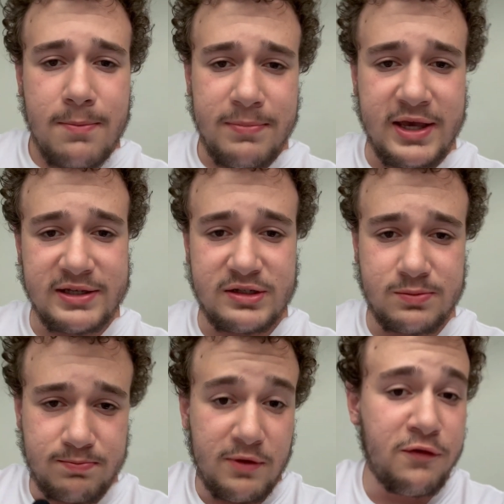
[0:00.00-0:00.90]
because
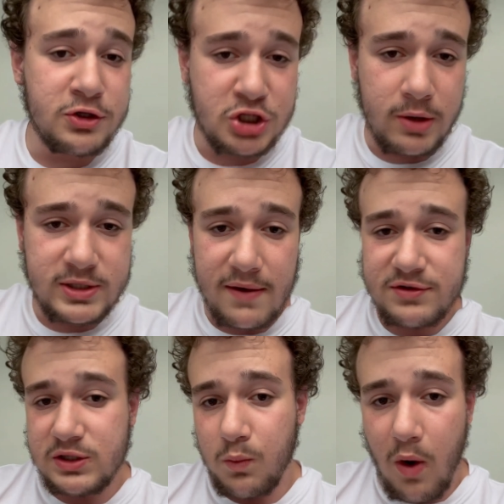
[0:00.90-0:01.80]
the first term is
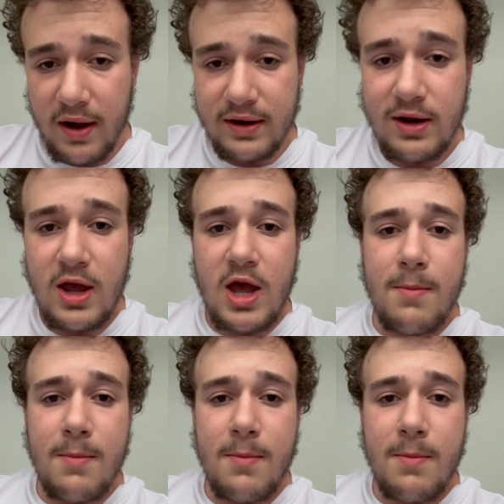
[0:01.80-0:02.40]
obviously 1,